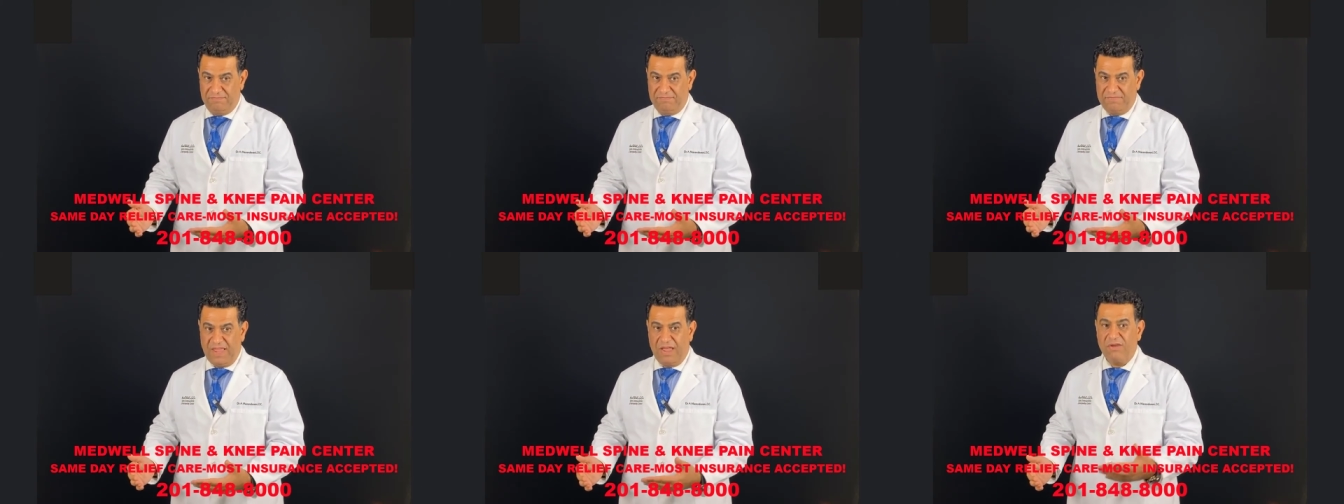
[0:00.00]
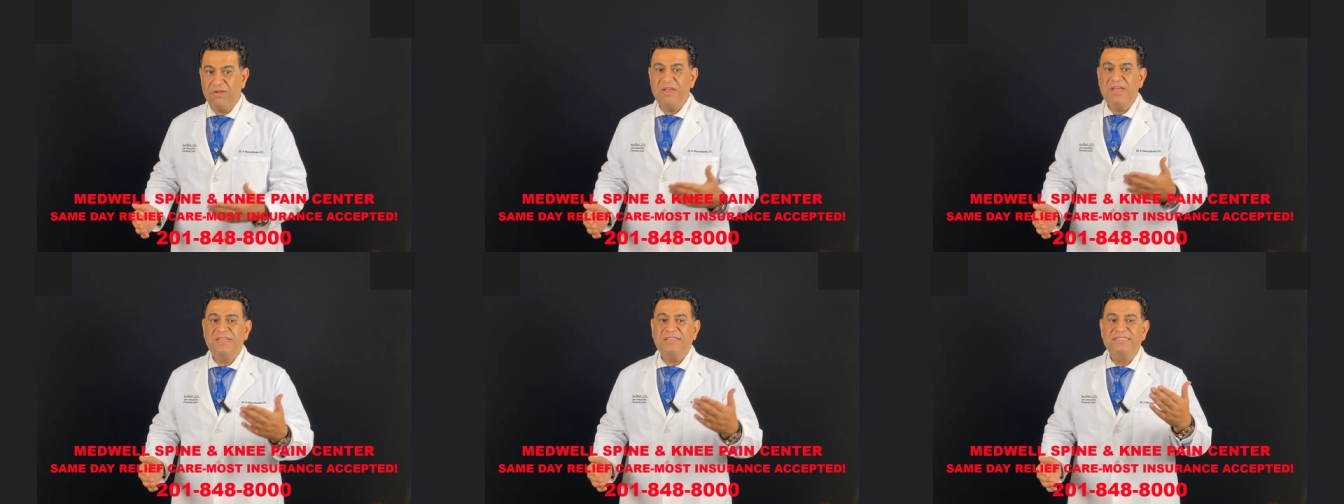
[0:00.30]

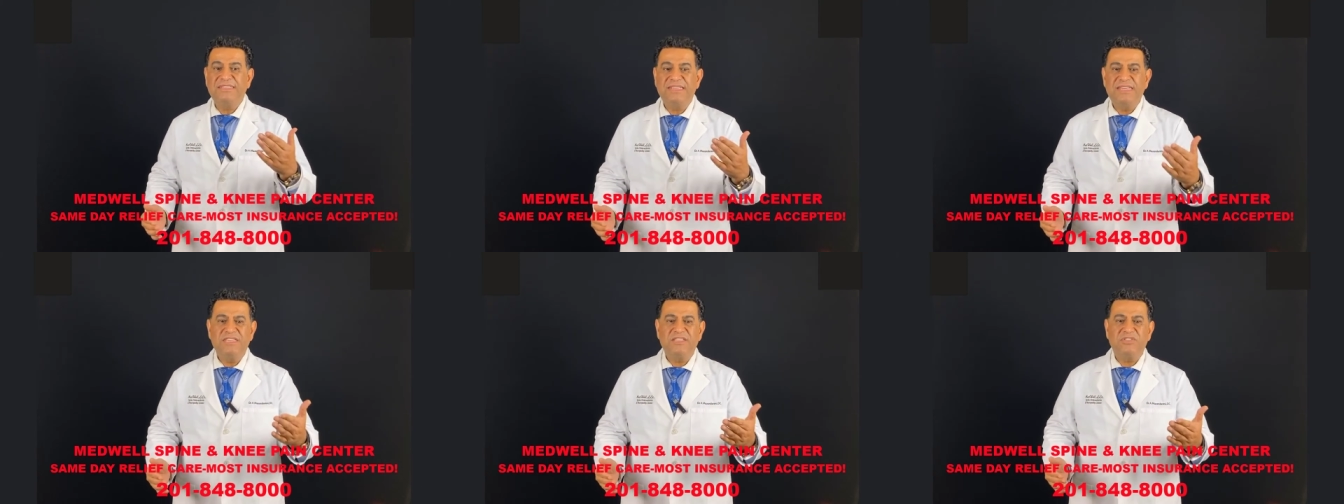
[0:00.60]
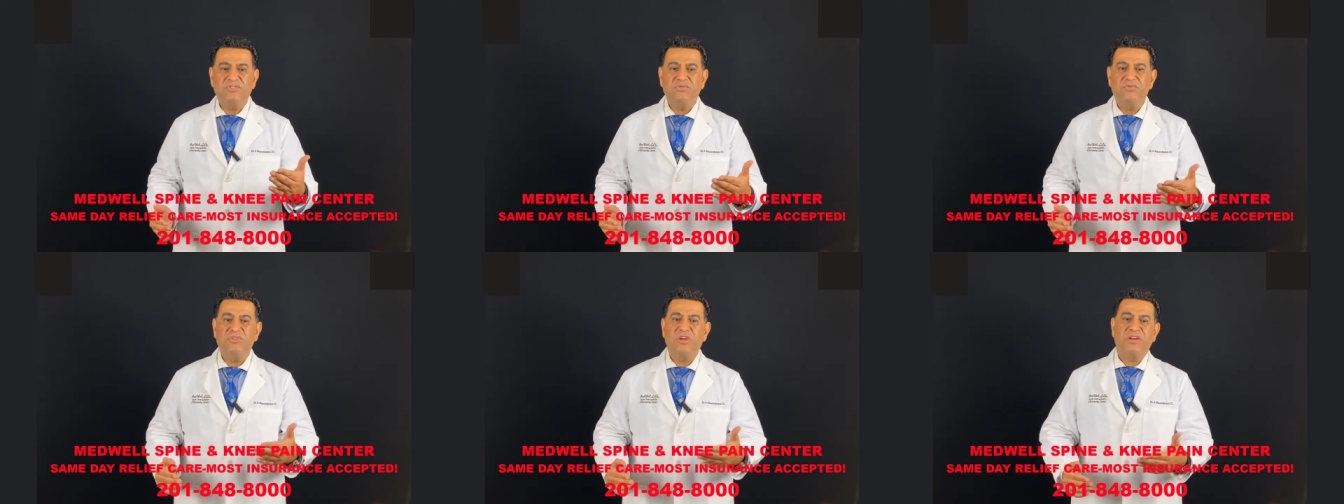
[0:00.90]
Now,
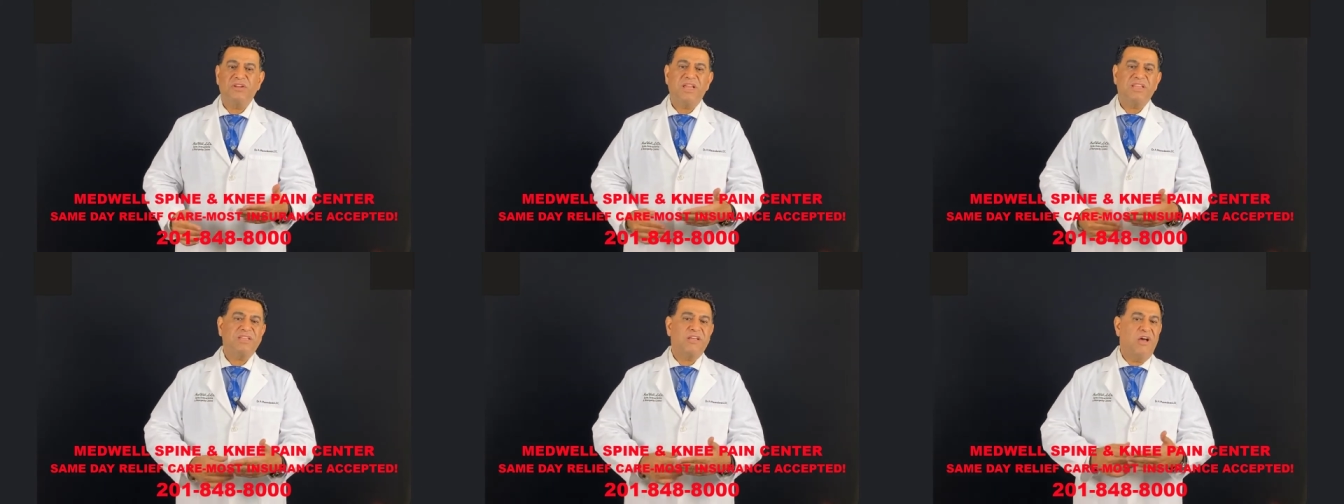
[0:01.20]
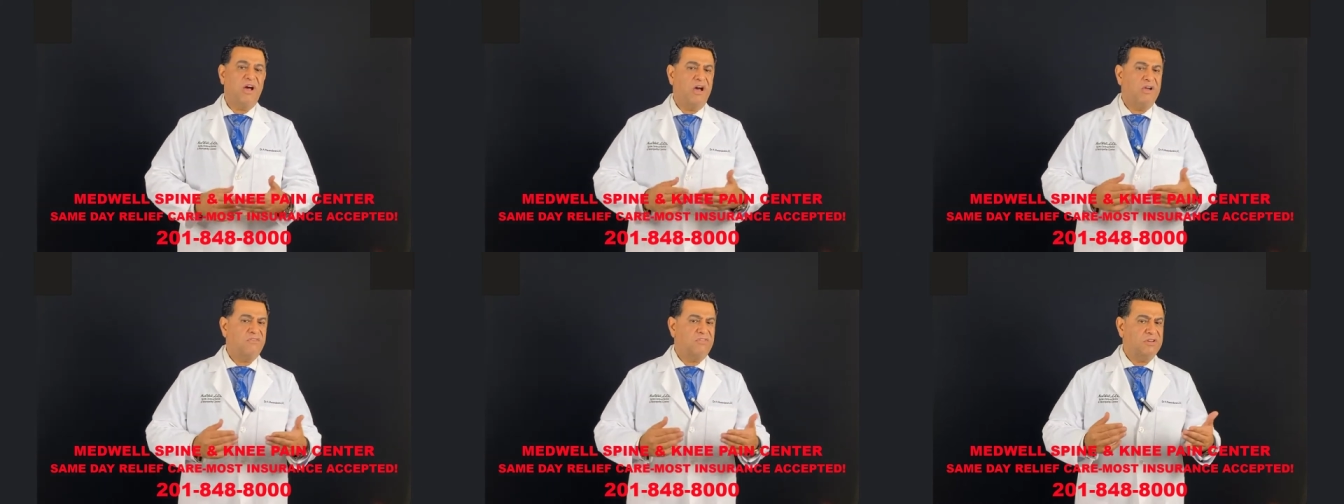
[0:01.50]
these two, they're not
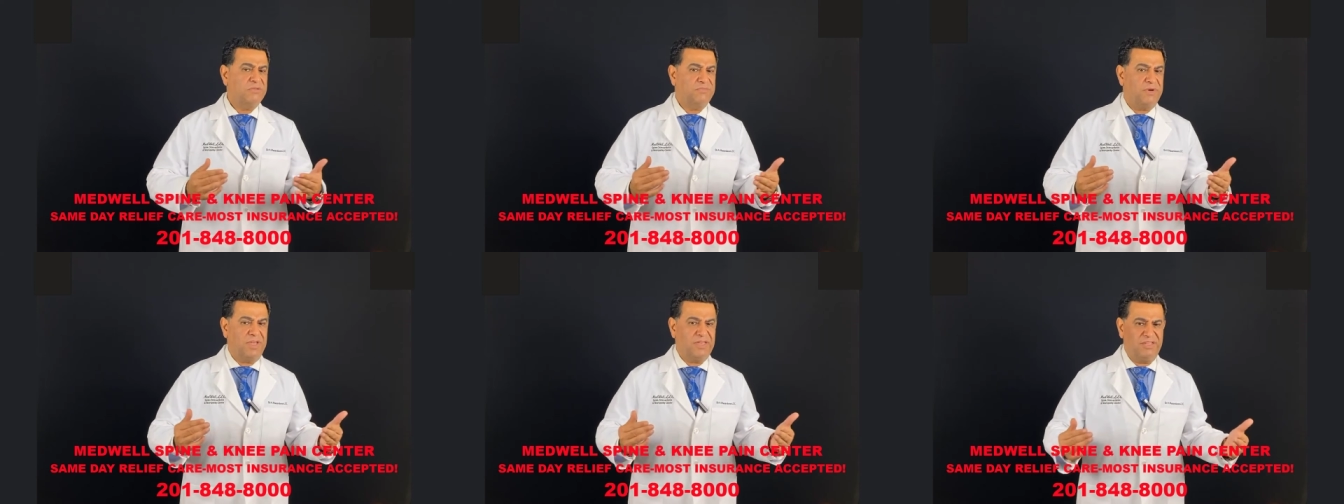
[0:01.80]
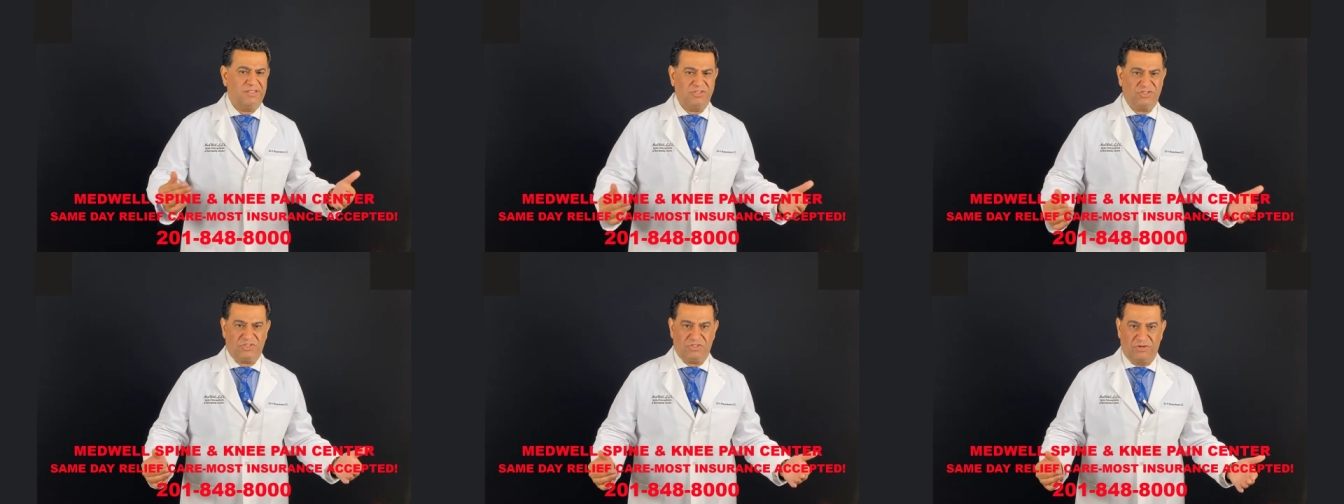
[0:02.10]
covered by
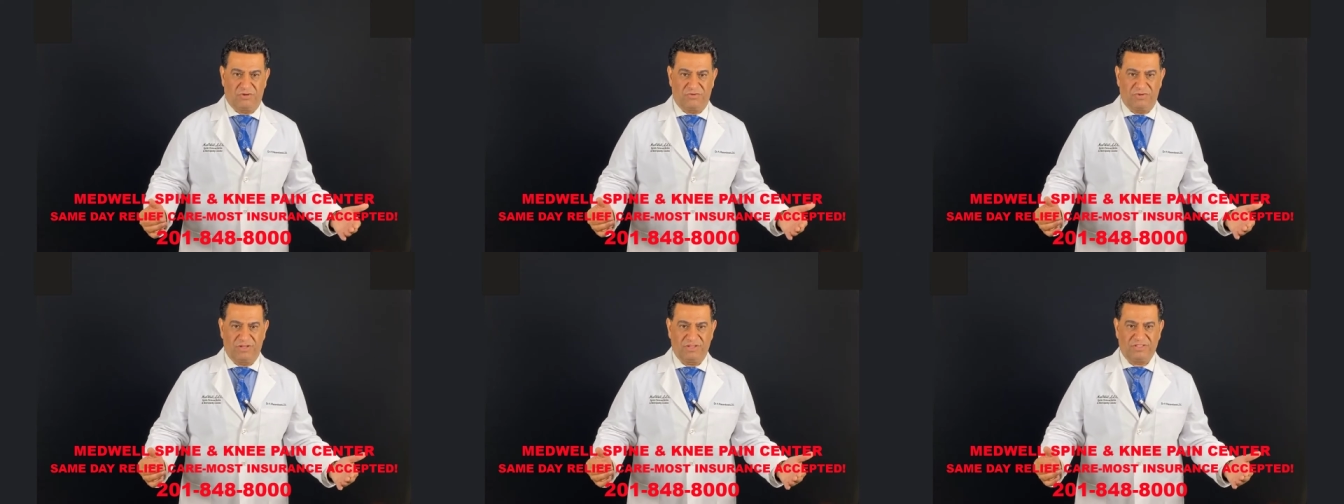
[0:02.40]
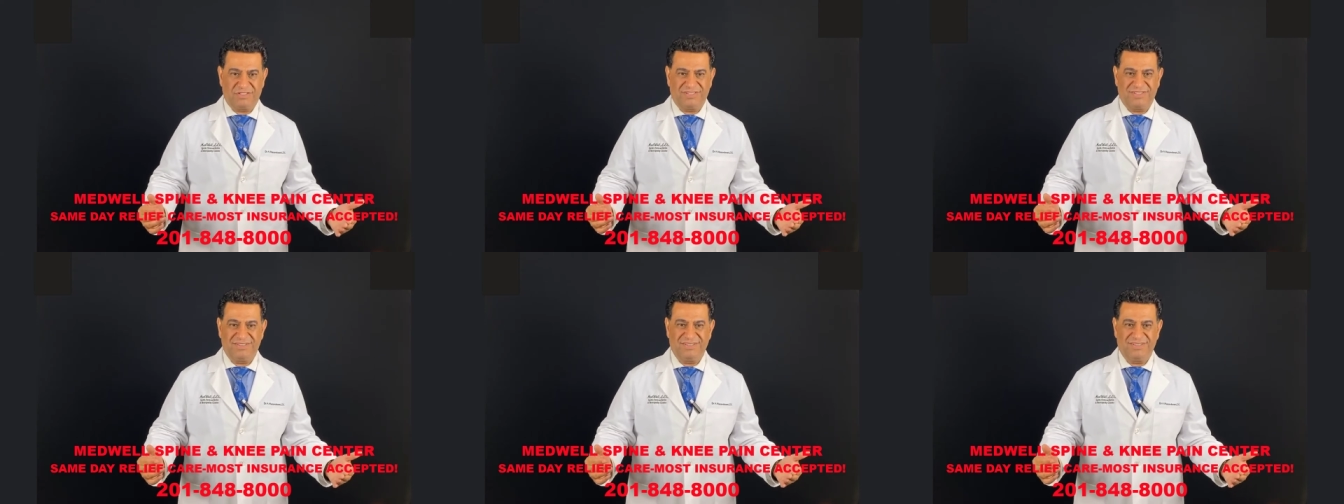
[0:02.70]

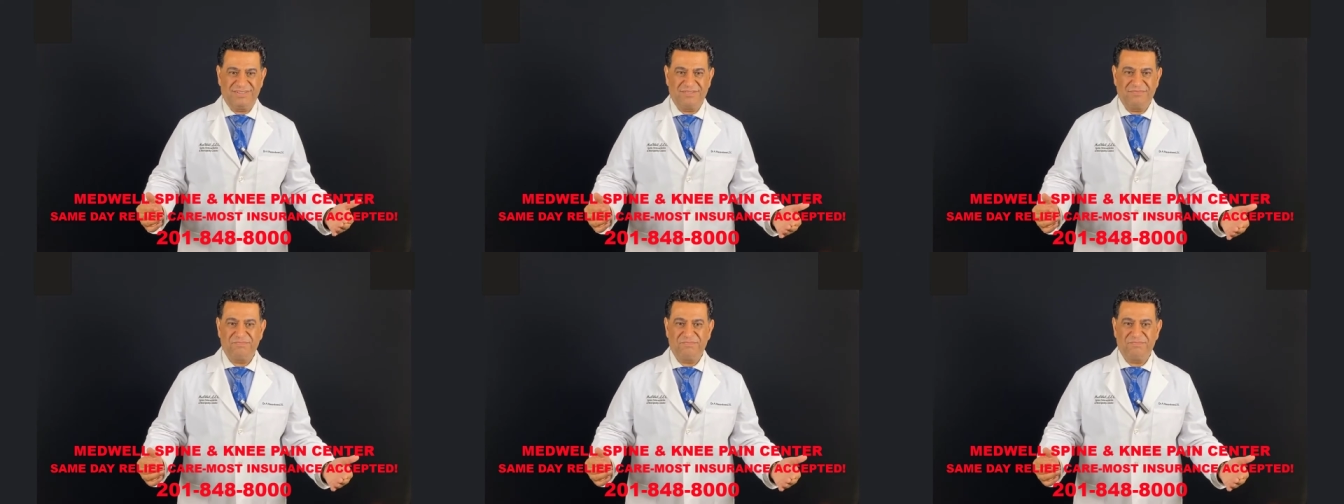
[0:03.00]
insurance.